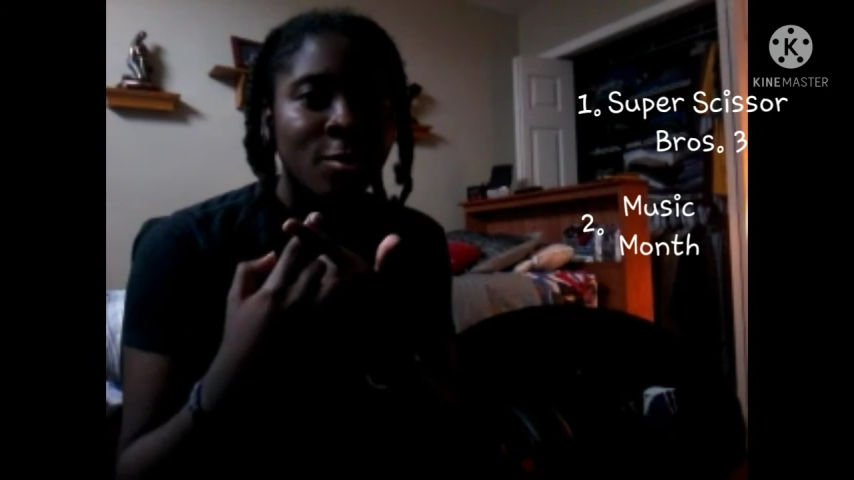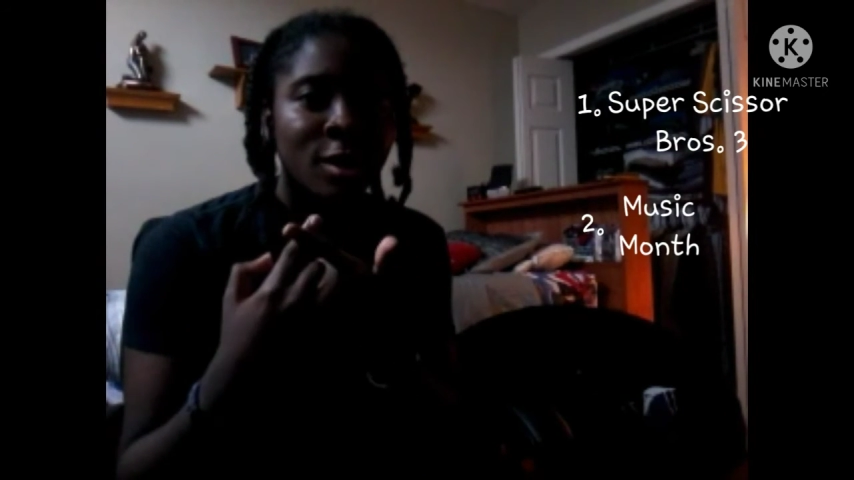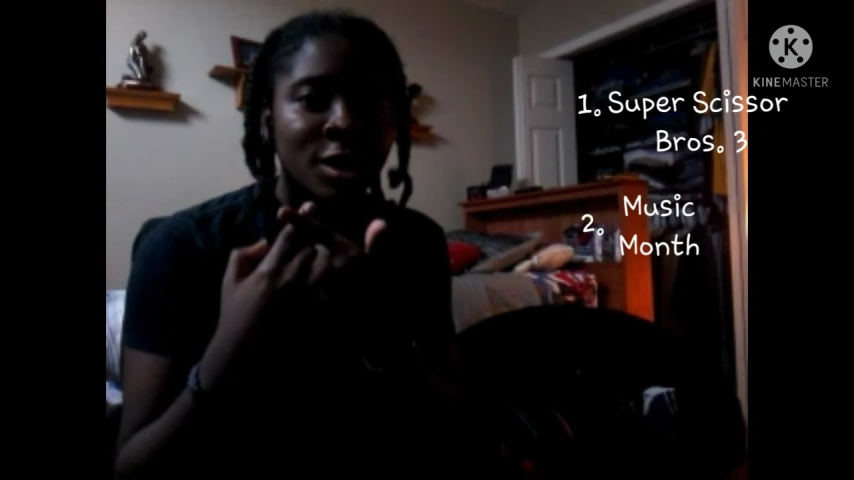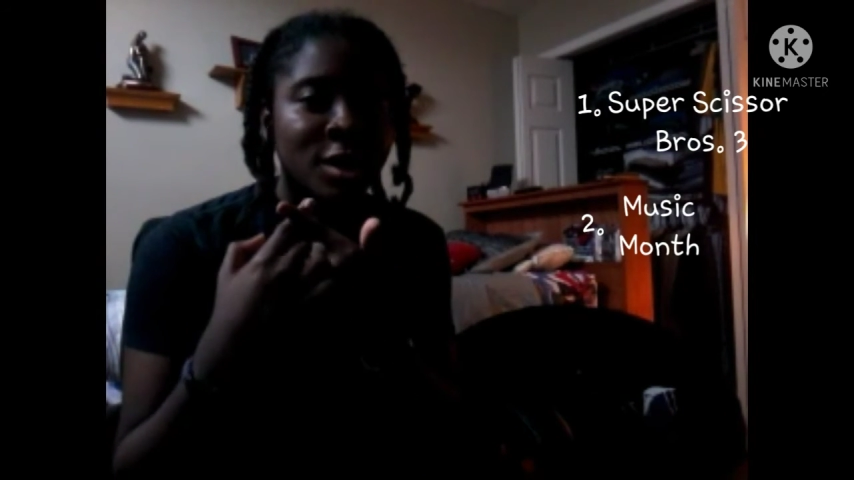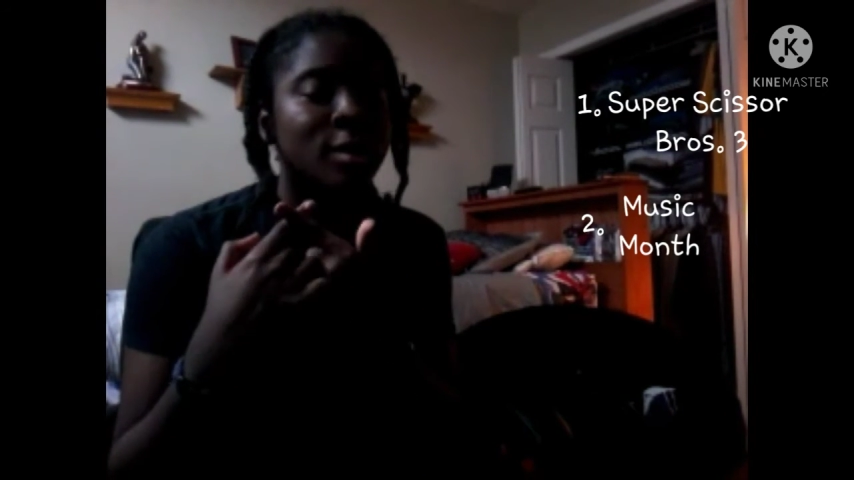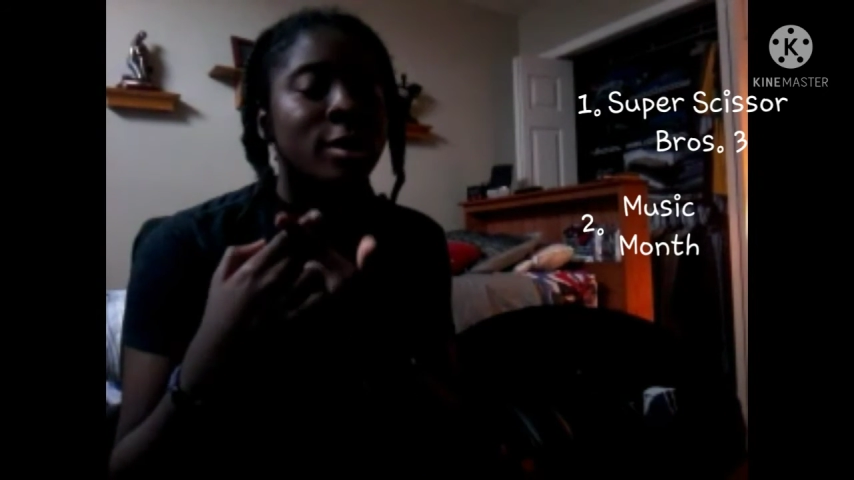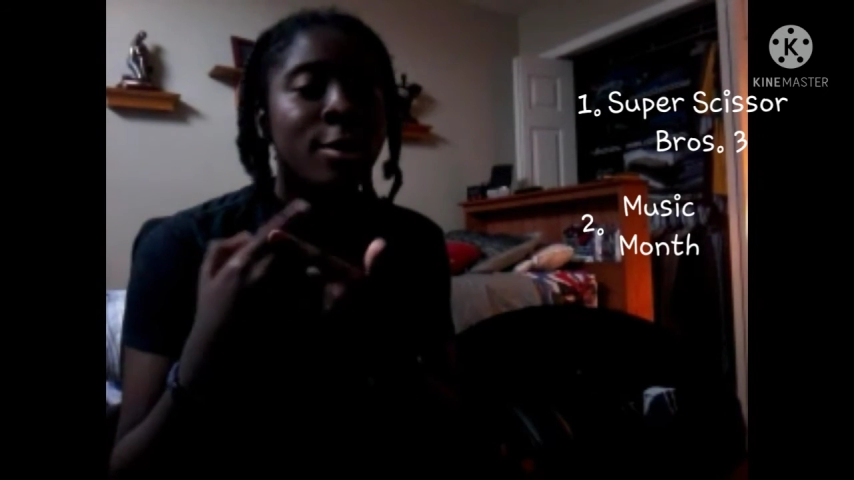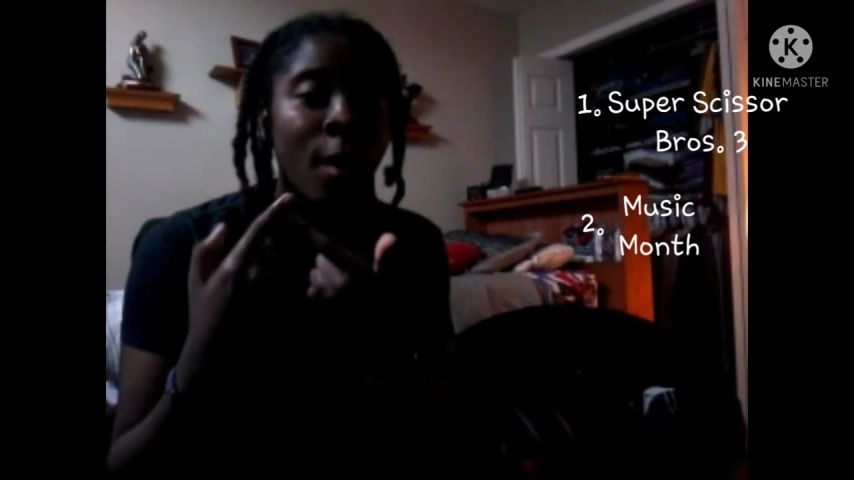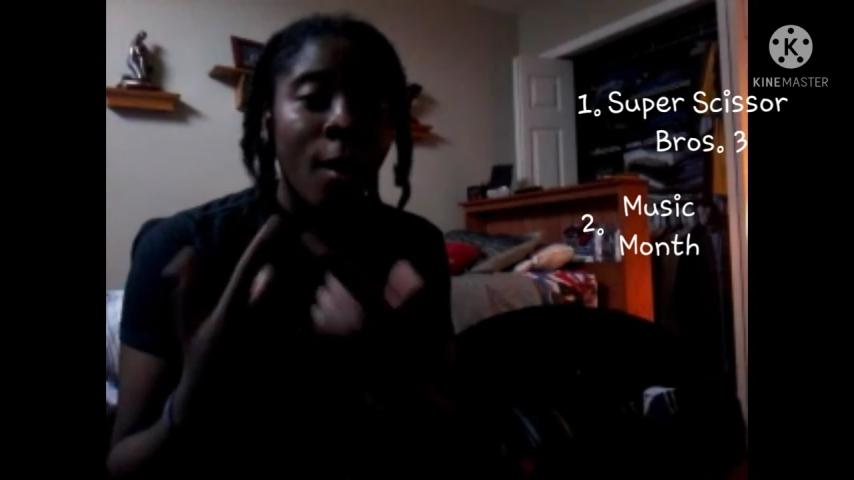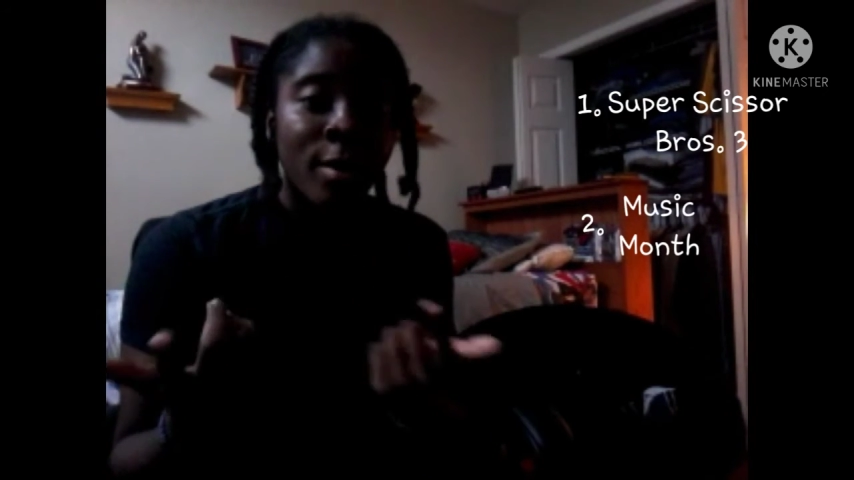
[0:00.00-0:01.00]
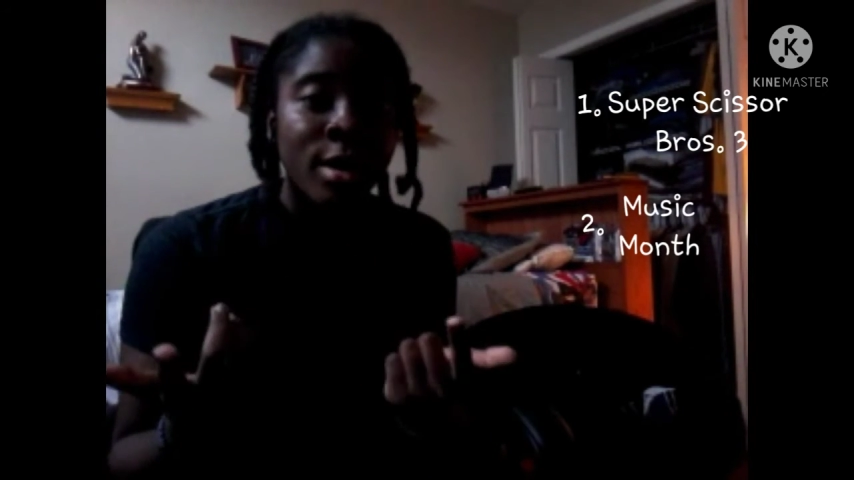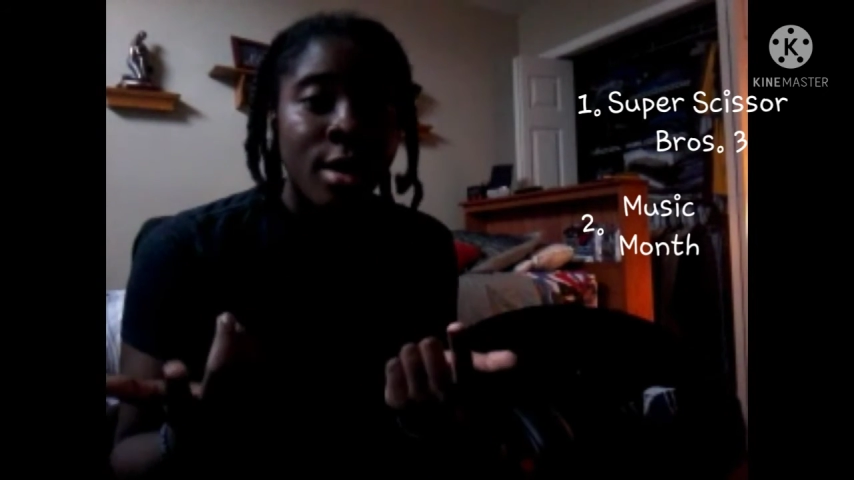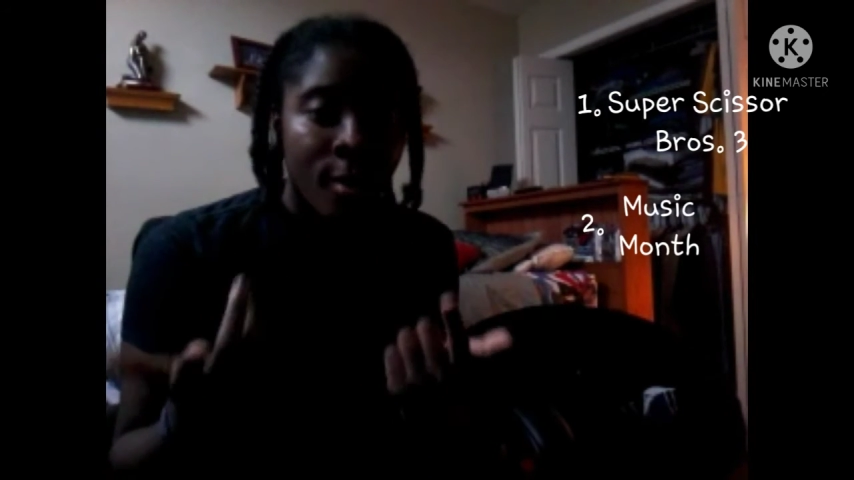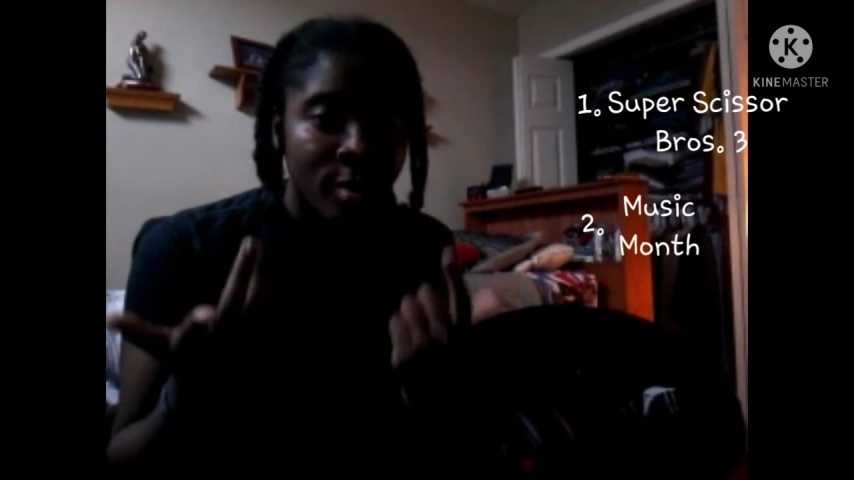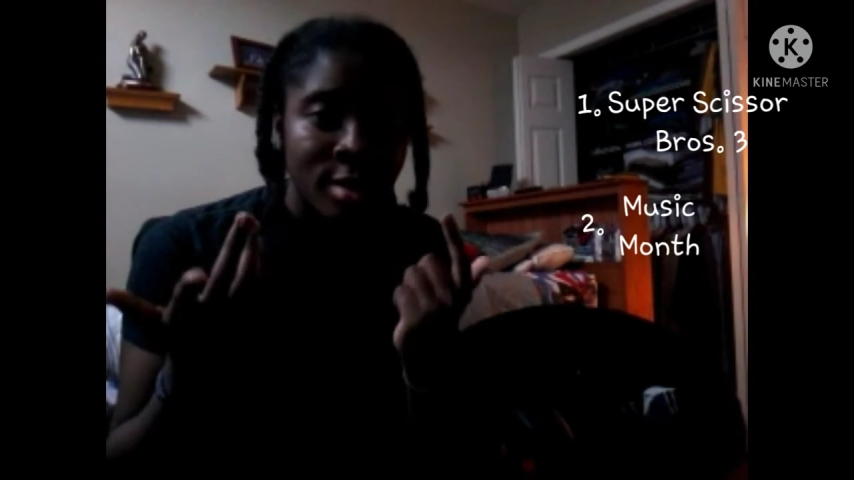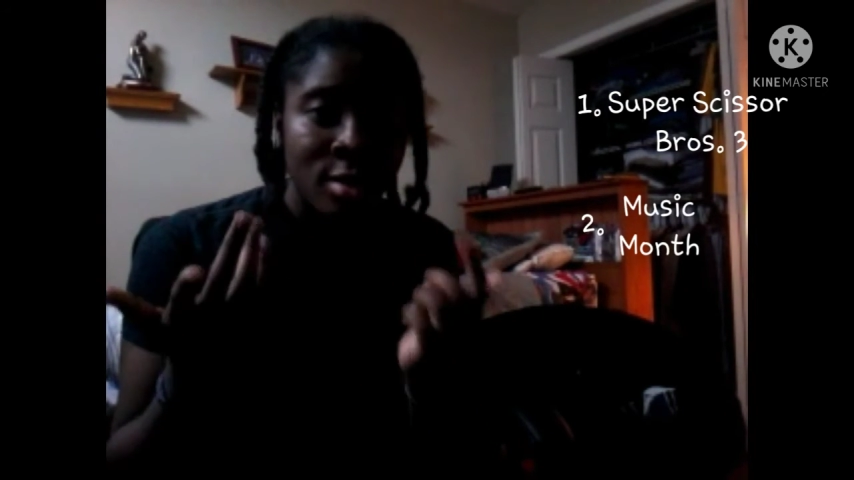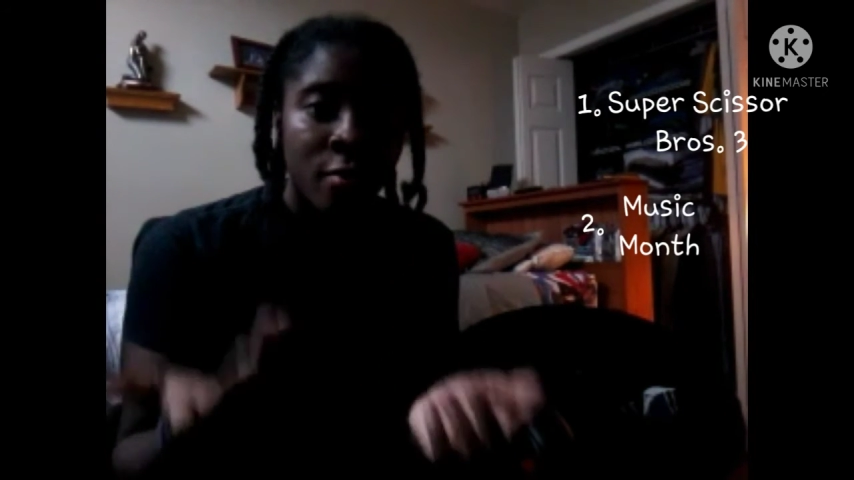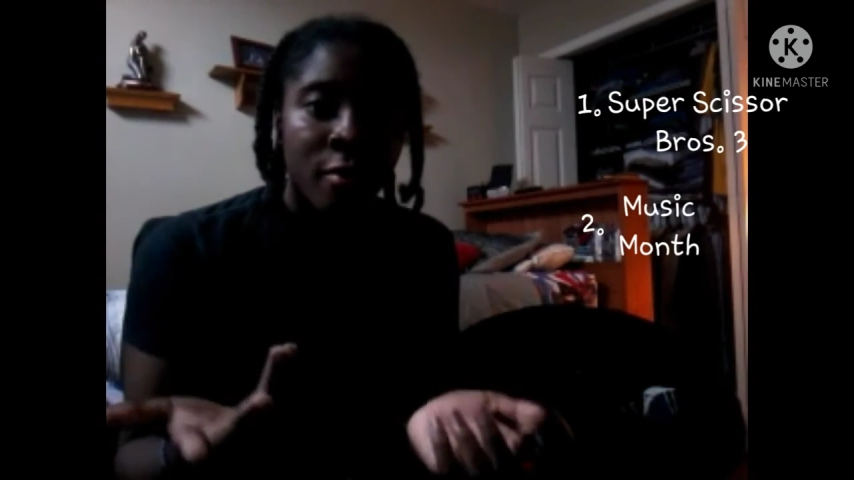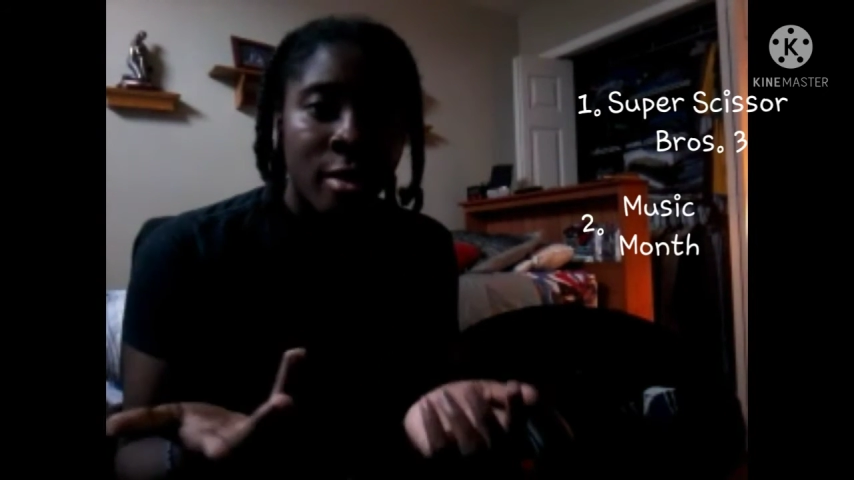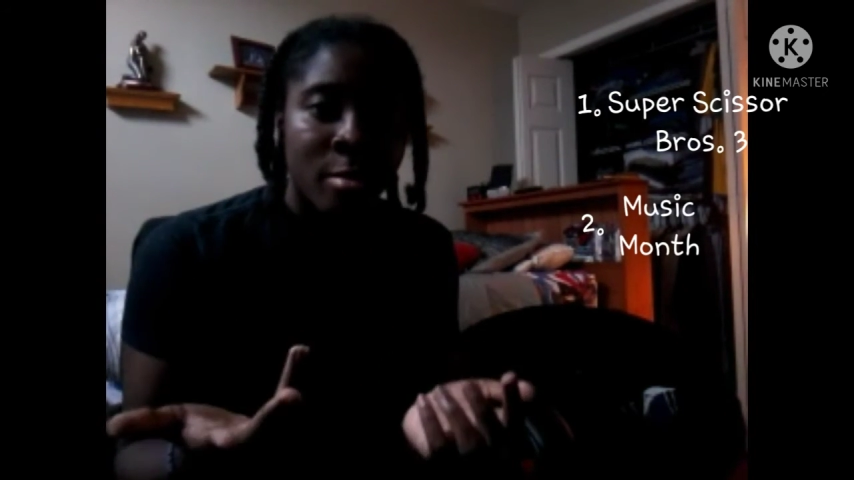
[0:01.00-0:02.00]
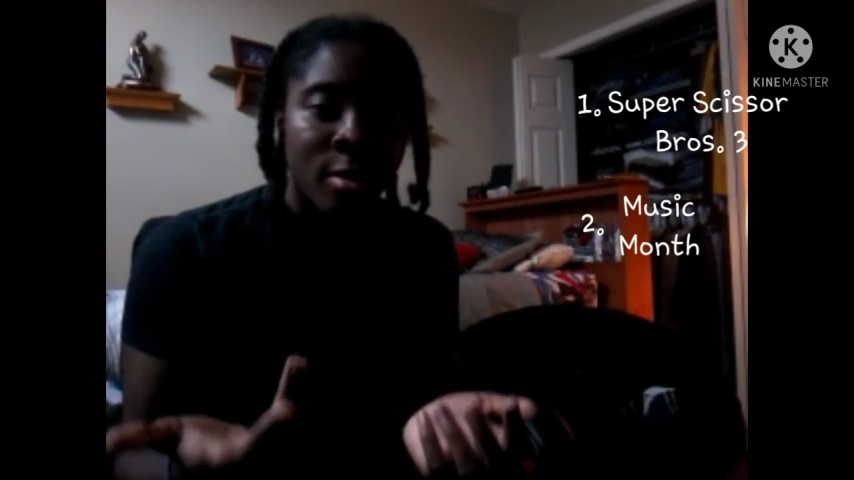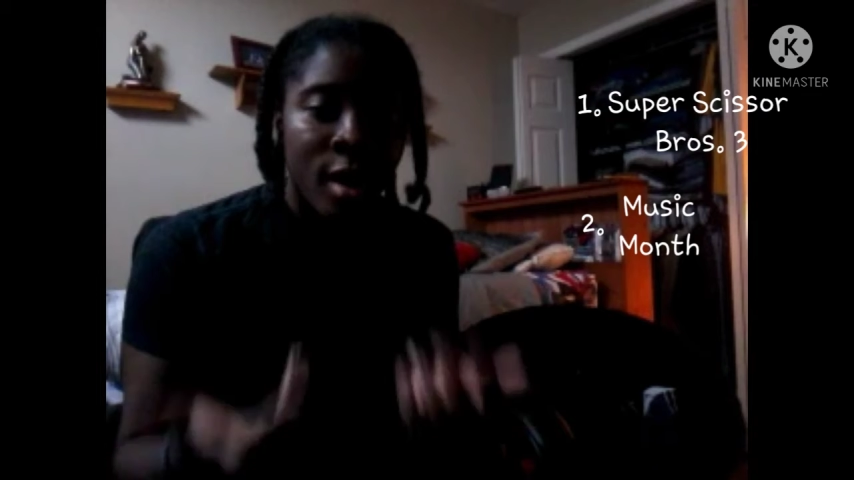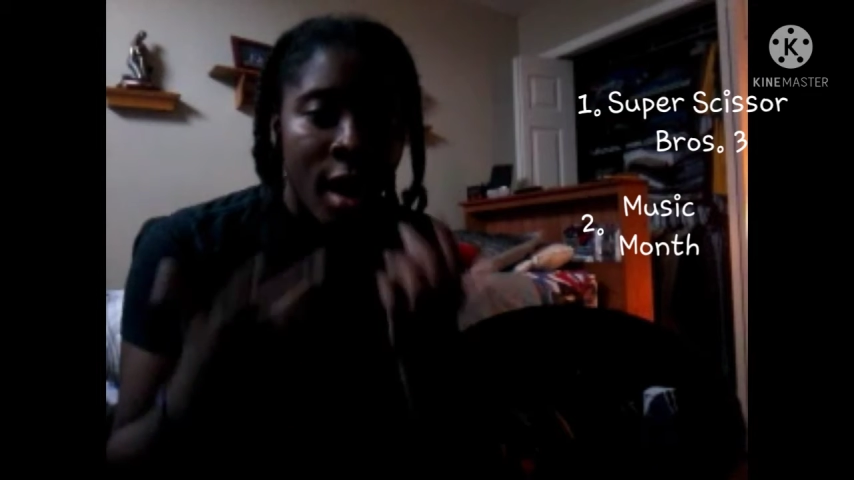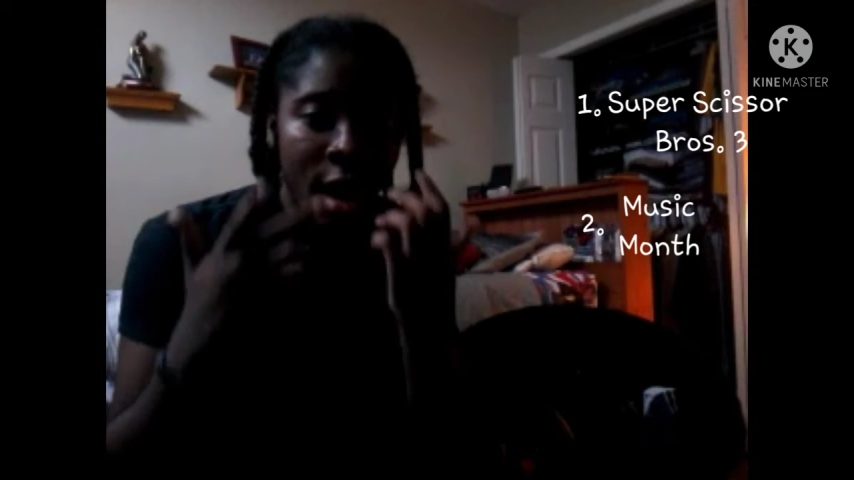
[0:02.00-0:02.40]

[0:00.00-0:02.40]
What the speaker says: which you already know is in November.